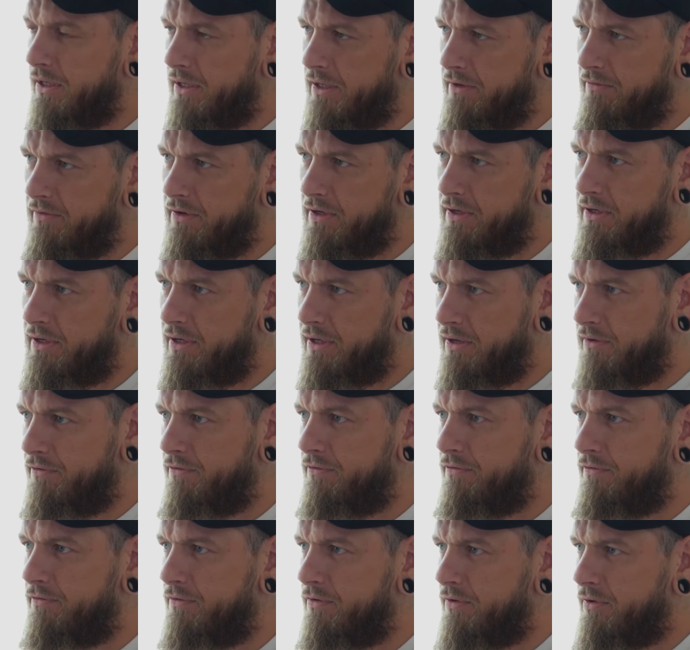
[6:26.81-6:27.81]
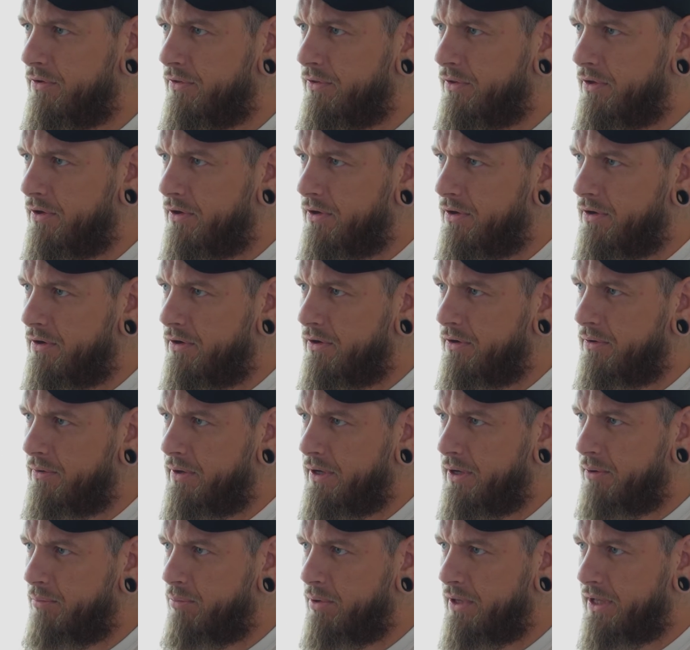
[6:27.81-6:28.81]
even if the
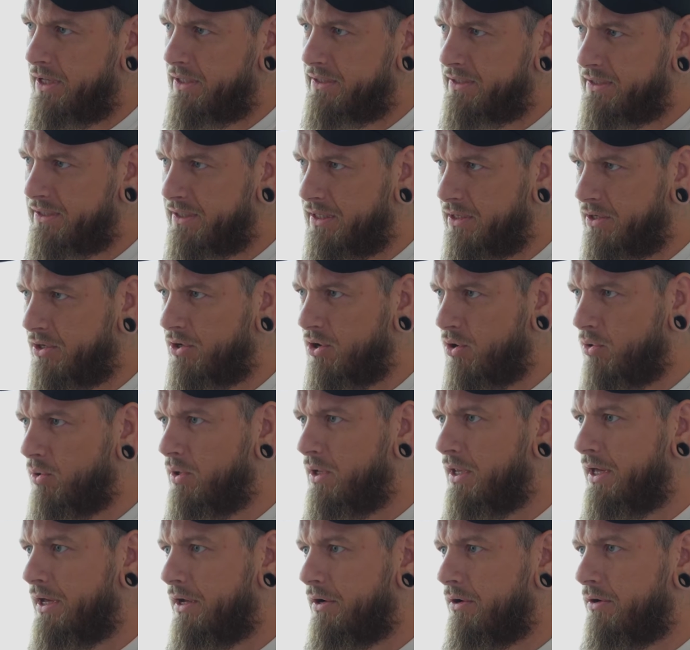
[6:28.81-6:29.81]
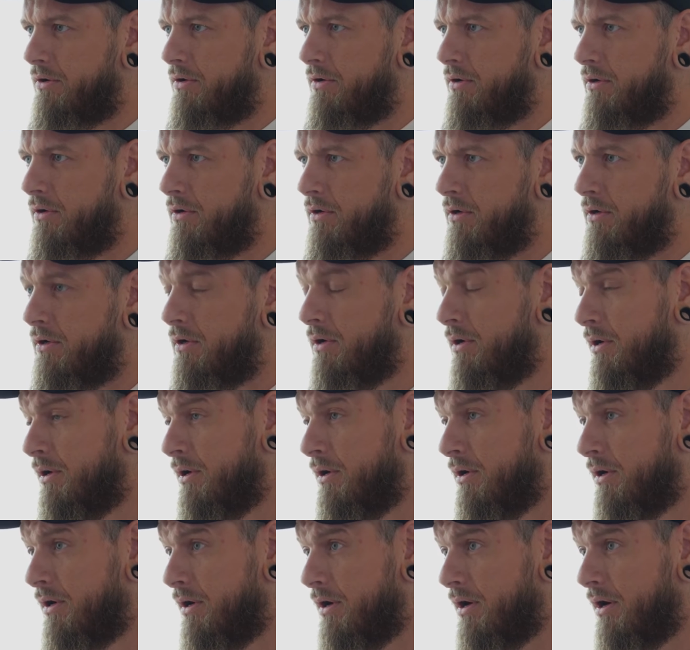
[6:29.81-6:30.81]
implant silicone layer
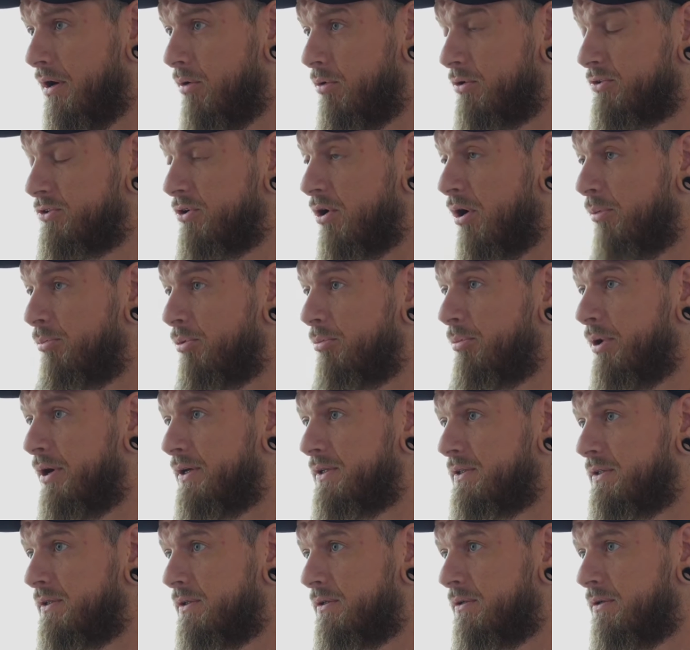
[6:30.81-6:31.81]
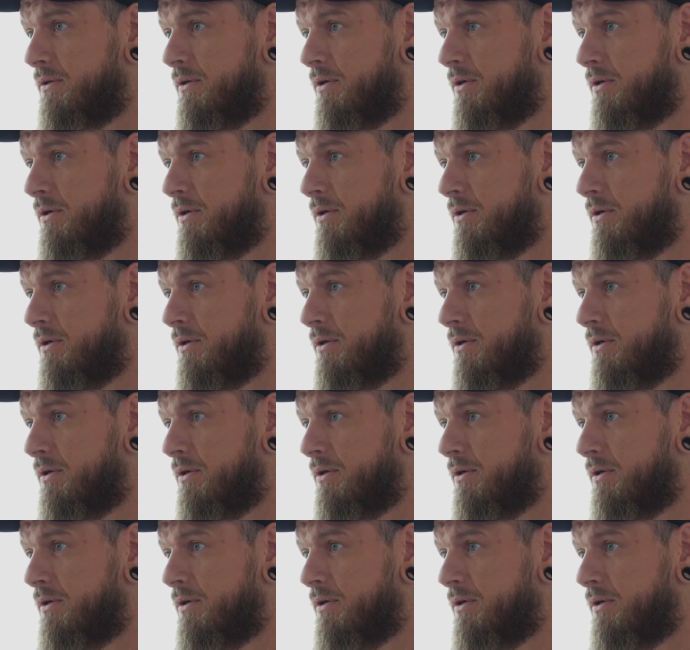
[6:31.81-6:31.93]
uh, was compromised.